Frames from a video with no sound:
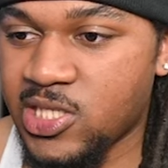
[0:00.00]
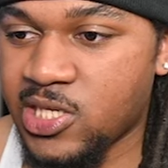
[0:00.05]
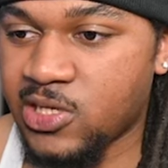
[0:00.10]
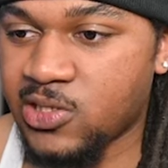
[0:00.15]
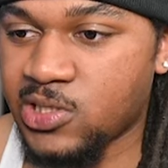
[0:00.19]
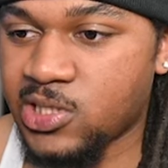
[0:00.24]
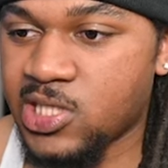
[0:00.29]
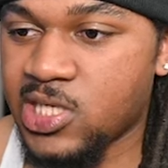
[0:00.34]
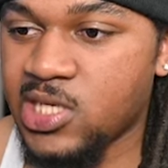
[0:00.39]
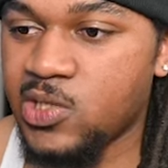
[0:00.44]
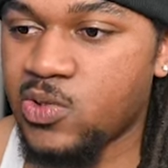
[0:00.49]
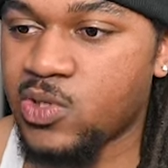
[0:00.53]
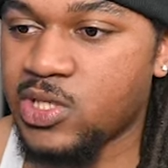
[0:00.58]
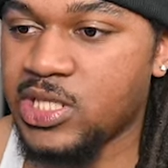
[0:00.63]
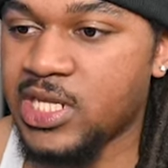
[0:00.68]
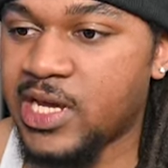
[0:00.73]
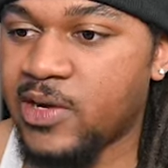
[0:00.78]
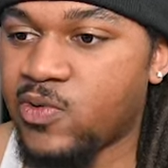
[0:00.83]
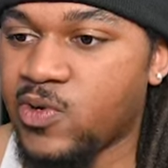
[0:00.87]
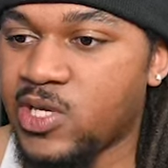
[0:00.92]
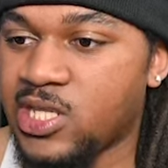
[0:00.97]
no secret
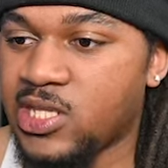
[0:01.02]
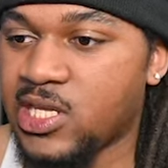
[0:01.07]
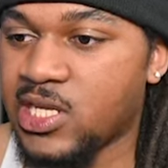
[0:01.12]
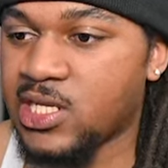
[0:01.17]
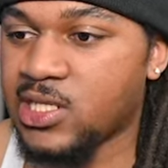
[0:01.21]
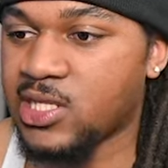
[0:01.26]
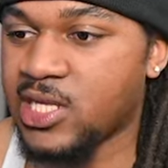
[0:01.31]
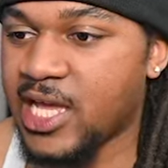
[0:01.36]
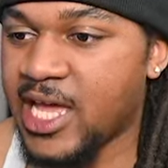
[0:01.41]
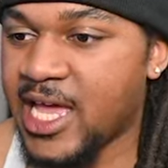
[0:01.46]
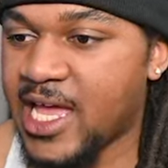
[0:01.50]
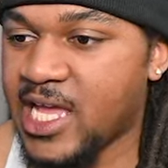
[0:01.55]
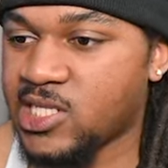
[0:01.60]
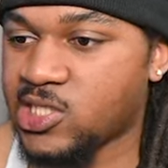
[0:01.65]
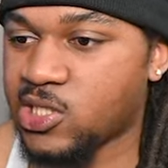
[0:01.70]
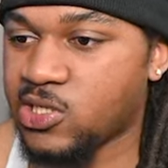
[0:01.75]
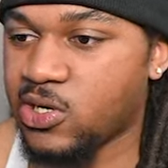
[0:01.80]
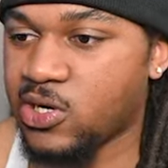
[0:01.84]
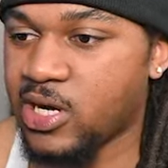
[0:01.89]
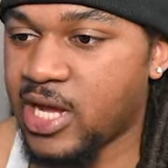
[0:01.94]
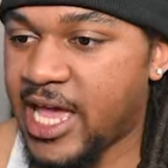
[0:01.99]
that we think the
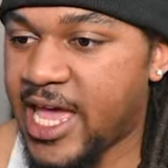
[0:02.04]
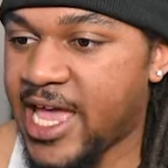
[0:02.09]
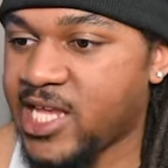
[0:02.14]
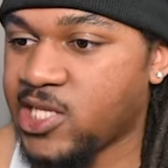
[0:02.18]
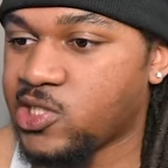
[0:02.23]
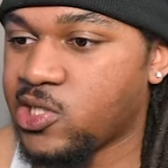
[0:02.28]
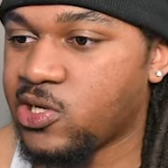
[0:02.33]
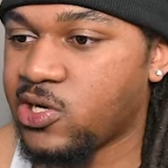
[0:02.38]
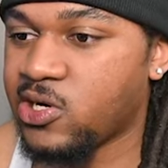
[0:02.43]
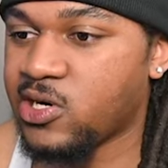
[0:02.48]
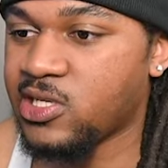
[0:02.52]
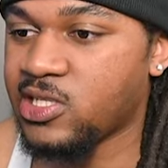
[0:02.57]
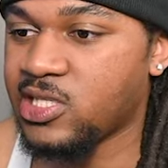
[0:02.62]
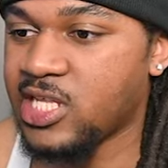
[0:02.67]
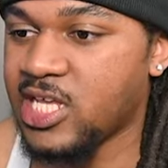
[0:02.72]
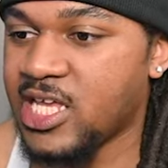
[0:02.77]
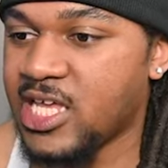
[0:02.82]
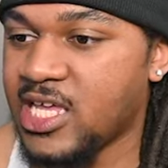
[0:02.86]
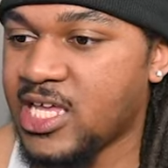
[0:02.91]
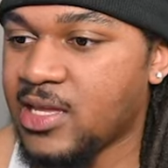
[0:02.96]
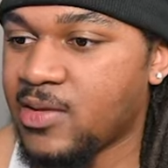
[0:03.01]
Asgard
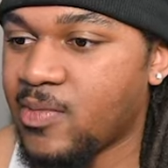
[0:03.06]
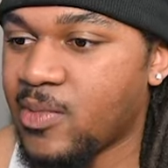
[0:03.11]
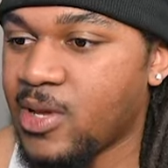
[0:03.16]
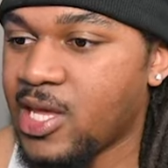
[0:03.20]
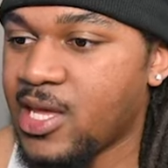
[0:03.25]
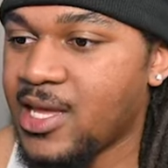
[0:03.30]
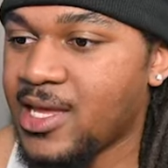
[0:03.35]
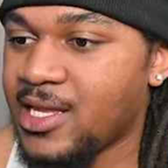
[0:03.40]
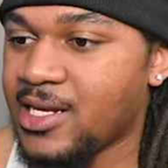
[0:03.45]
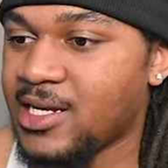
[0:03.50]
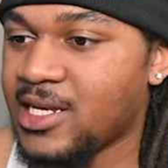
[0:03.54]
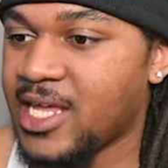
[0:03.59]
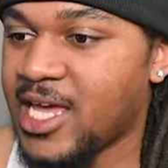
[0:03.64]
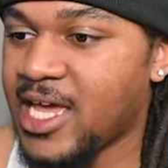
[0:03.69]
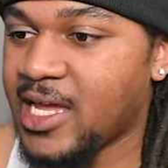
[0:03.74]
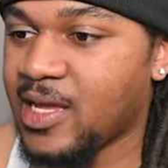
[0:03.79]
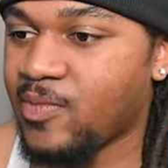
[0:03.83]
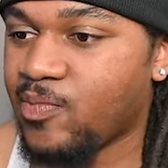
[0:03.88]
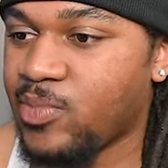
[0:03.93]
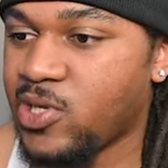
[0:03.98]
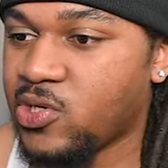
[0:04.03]
theme
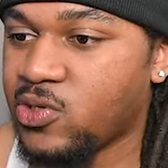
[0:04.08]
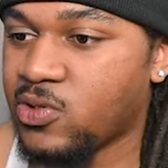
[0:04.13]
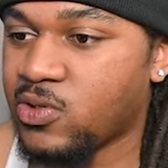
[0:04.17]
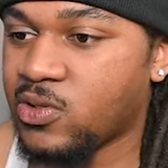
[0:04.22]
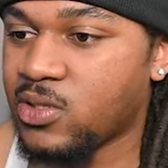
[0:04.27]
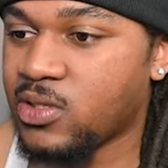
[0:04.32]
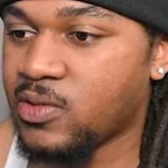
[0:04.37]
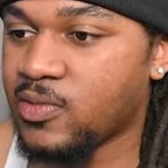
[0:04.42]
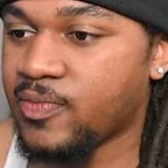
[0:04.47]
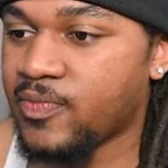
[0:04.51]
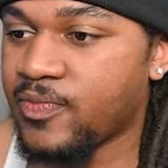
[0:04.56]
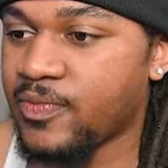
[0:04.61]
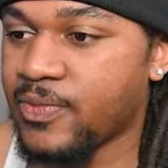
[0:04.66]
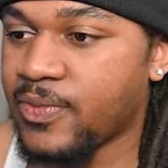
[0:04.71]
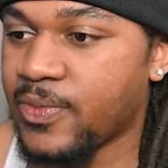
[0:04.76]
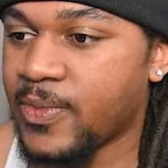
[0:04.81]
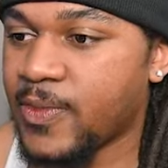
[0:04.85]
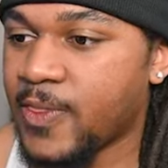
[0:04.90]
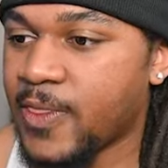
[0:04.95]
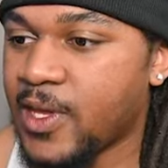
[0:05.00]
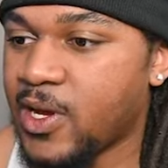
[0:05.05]
deck built
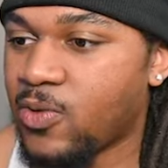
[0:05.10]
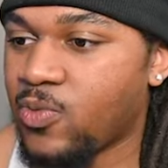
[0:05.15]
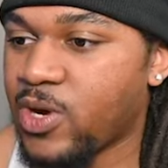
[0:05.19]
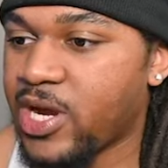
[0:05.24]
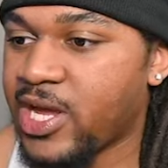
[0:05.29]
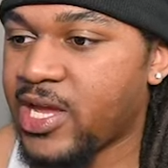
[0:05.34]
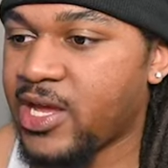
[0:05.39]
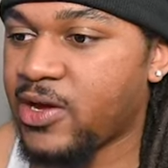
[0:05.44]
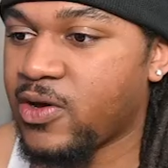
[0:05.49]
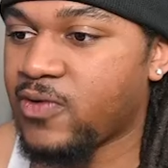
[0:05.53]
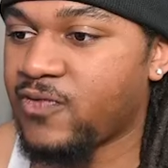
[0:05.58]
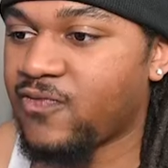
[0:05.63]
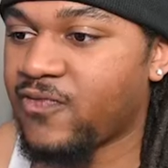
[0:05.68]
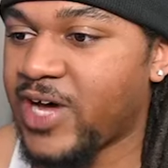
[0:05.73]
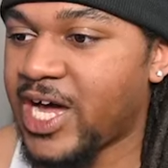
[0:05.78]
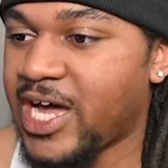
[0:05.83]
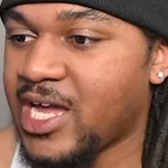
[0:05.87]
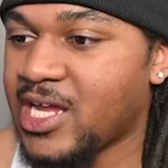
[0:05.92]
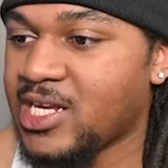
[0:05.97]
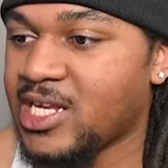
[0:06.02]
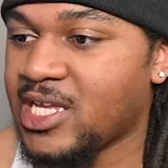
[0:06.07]
around
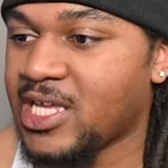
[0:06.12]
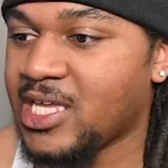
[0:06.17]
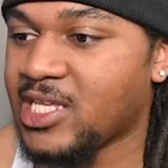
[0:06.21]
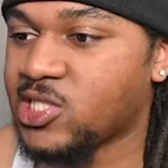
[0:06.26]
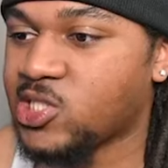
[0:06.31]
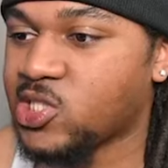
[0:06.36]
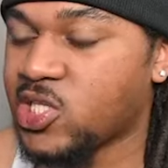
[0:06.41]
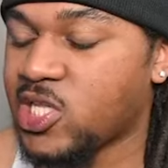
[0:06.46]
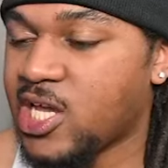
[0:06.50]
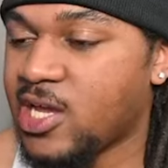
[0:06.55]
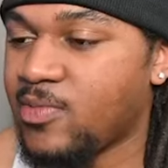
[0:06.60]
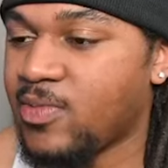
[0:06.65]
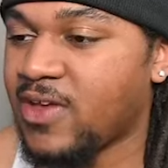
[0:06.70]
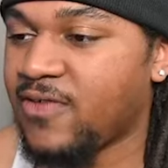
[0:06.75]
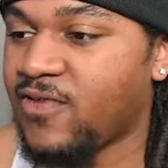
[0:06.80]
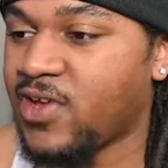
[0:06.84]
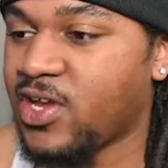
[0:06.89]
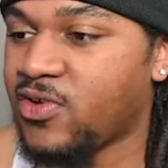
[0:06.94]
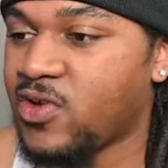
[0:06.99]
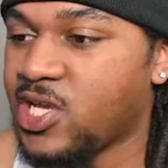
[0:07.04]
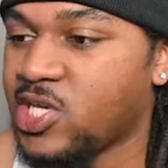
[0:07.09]
finding and slamming
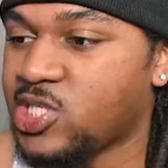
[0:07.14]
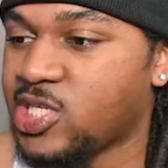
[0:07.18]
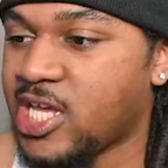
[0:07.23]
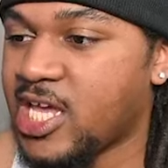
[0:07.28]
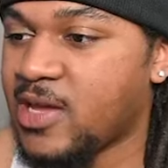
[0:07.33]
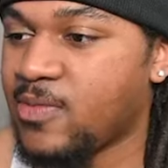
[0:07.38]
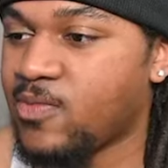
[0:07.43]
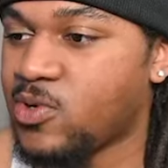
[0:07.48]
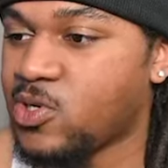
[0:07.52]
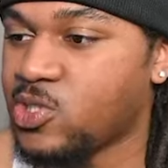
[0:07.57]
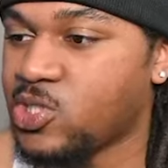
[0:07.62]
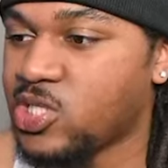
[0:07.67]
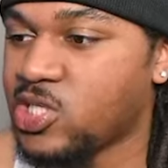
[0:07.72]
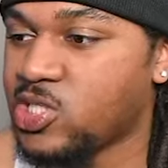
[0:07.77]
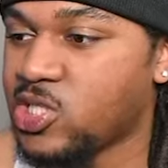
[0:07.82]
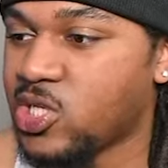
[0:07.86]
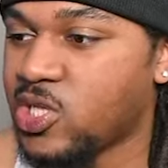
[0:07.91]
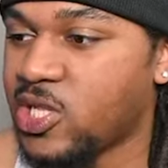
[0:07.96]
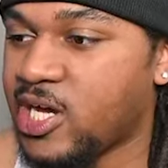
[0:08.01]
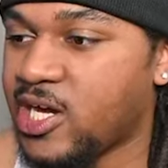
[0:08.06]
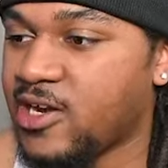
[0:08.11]
various hammers is
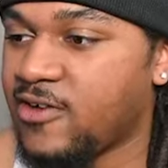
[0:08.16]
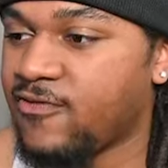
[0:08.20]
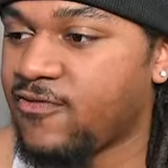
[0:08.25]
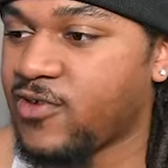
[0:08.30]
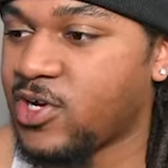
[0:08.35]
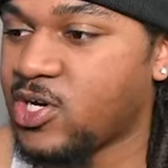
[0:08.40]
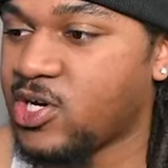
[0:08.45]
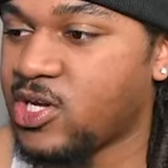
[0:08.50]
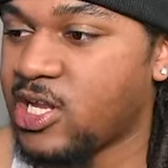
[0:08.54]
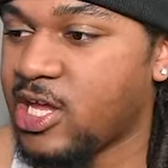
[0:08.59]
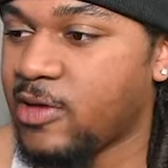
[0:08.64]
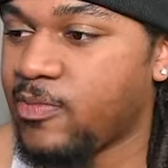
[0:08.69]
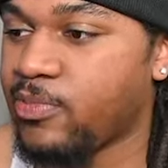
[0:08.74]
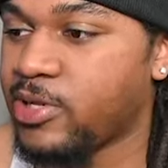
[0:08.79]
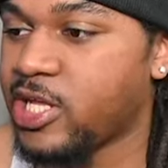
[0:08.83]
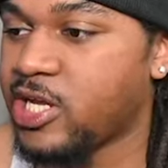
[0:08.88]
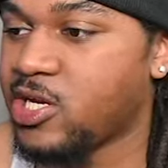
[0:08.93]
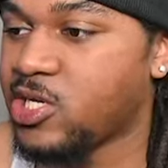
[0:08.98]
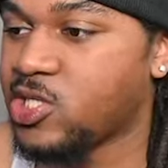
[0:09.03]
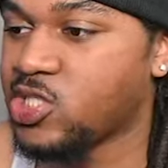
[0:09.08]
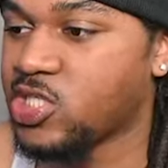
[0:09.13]
a lot of fun, and
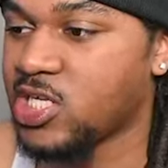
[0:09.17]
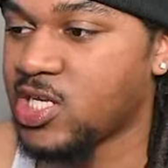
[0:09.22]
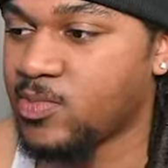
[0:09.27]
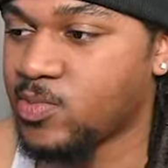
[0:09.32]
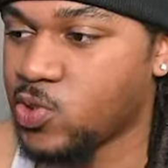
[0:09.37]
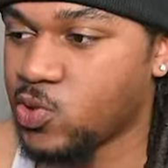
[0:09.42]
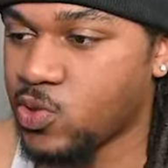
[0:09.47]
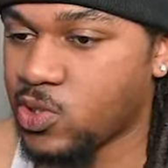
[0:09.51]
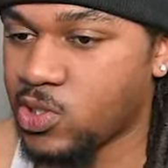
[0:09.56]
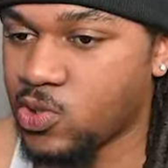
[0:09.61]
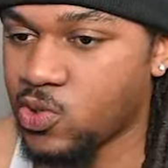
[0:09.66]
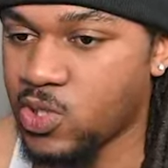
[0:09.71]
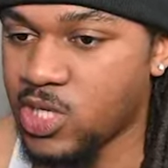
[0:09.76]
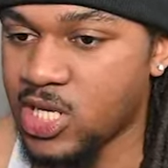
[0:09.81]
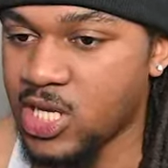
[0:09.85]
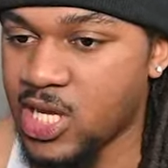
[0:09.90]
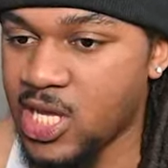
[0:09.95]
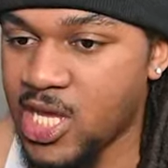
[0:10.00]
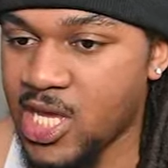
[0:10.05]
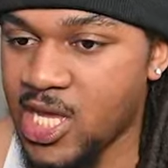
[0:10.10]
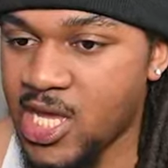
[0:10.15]
players seem to agree.
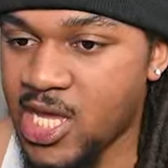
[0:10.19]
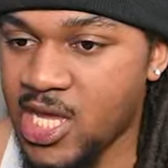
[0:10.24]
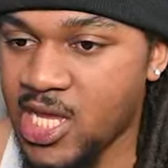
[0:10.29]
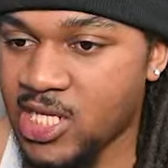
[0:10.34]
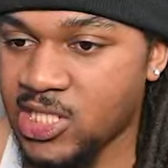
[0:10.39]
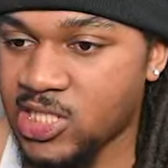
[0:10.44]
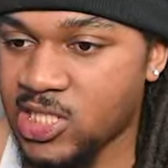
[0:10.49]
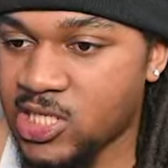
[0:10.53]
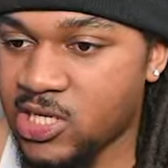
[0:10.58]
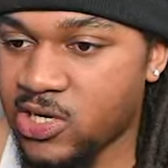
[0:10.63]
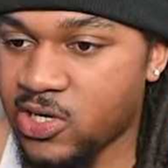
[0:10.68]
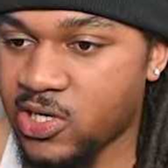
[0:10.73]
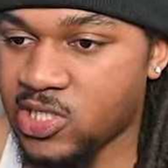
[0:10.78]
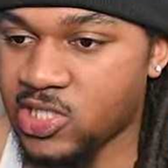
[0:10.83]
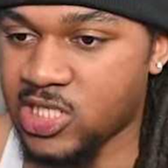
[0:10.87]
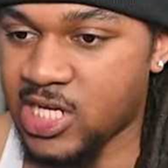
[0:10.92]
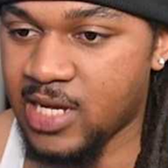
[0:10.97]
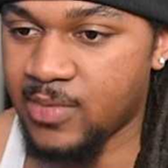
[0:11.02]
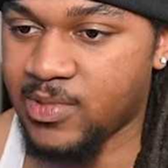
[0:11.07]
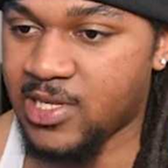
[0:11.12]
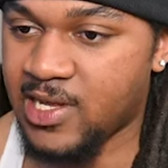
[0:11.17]
It's an
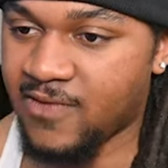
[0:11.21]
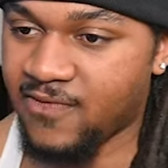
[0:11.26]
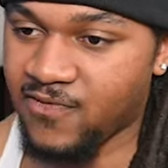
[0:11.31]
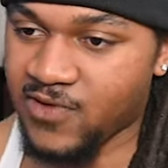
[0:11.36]
archetype that